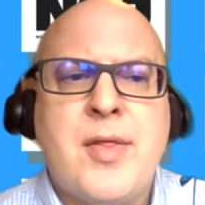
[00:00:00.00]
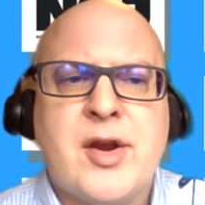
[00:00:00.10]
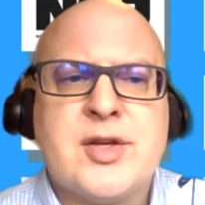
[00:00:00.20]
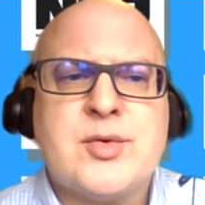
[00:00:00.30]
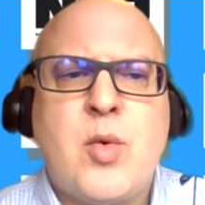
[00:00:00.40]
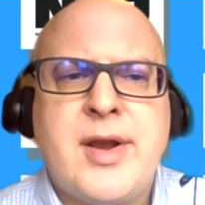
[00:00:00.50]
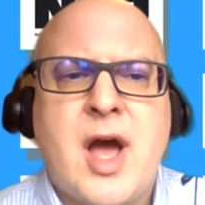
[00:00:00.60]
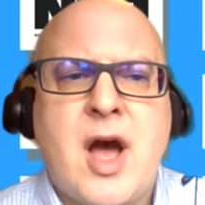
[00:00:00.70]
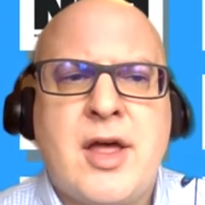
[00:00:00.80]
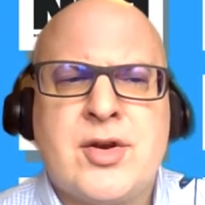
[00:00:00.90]
there's one
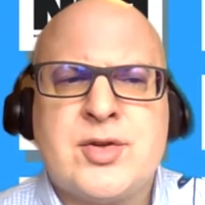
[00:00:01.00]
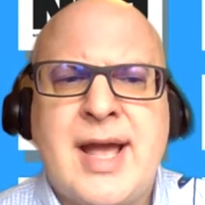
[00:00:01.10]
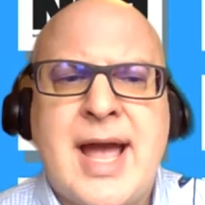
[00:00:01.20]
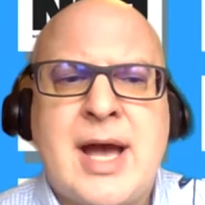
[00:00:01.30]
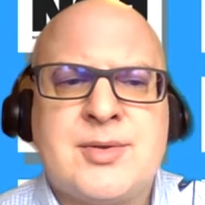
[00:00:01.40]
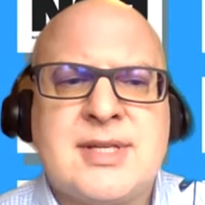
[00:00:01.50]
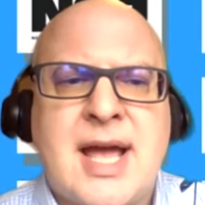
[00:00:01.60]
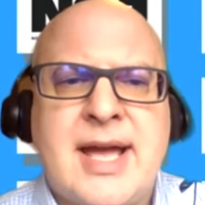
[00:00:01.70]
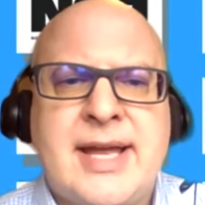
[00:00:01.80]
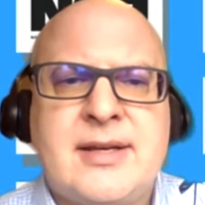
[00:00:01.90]
other sort of
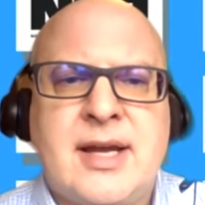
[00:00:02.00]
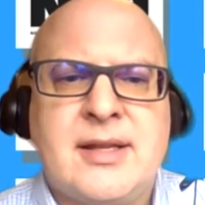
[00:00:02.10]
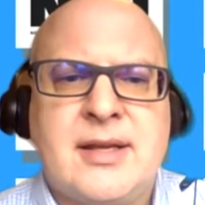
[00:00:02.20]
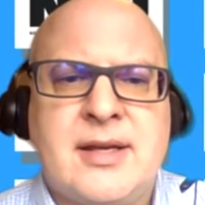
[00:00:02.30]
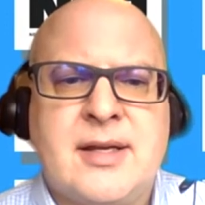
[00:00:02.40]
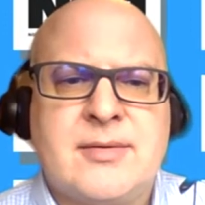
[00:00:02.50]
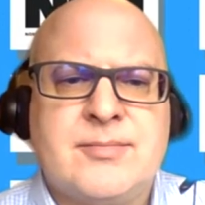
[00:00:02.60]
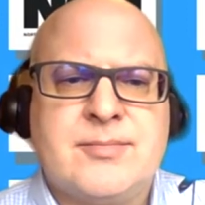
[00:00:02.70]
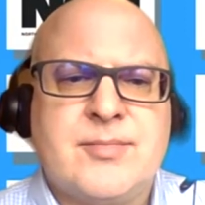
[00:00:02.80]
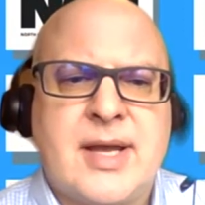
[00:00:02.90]
outside, I
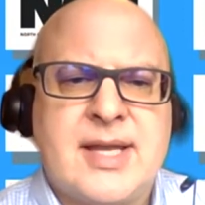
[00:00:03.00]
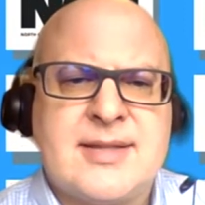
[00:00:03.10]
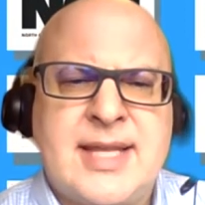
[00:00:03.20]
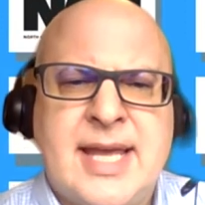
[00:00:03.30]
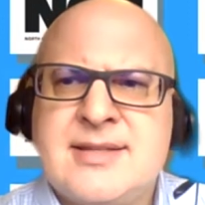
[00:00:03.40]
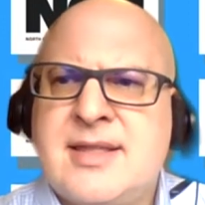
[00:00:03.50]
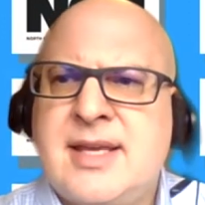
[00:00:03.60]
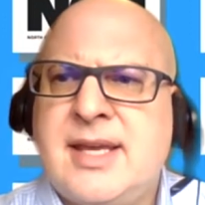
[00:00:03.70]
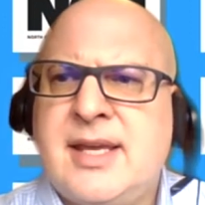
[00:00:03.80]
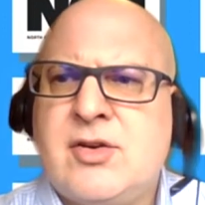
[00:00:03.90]
think it's
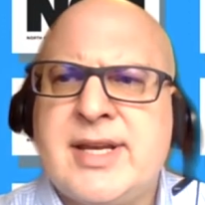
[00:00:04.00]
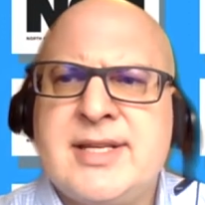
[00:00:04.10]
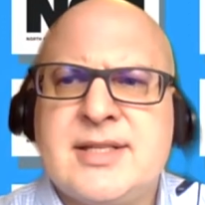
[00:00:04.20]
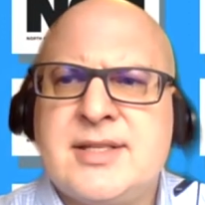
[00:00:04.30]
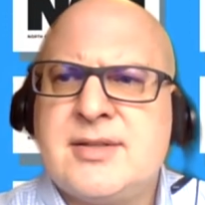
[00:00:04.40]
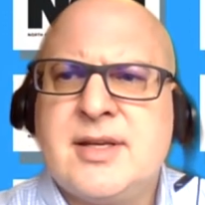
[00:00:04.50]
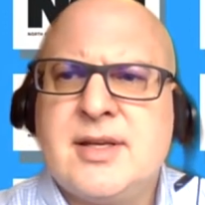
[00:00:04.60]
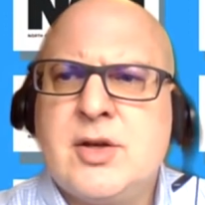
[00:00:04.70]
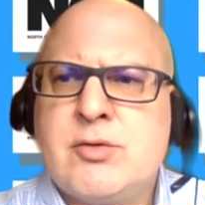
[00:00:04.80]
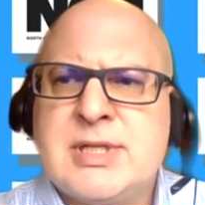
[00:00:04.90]
the crisis
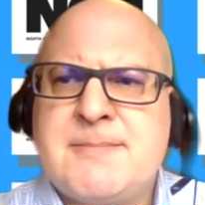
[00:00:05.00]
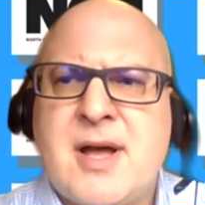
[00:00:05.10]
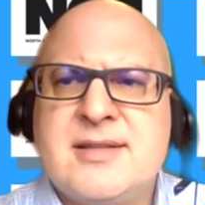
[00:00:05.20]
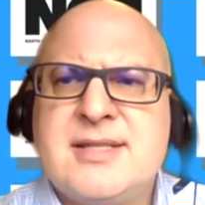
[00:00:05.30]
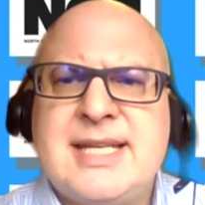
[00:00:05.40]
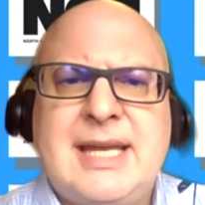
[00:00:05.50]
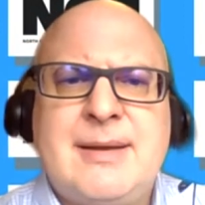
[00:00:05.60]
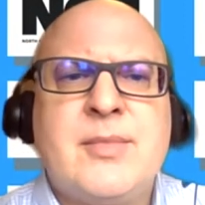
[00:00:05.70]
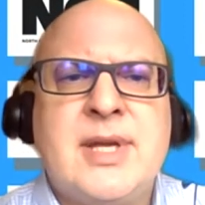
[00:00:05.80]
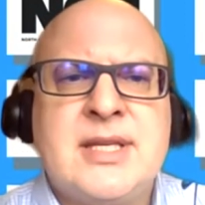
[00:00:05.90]
response
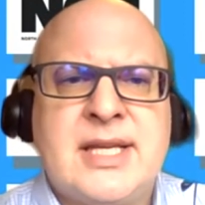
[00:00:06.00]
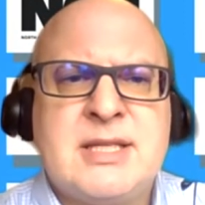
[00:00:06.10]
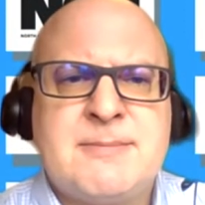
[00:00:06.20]
team is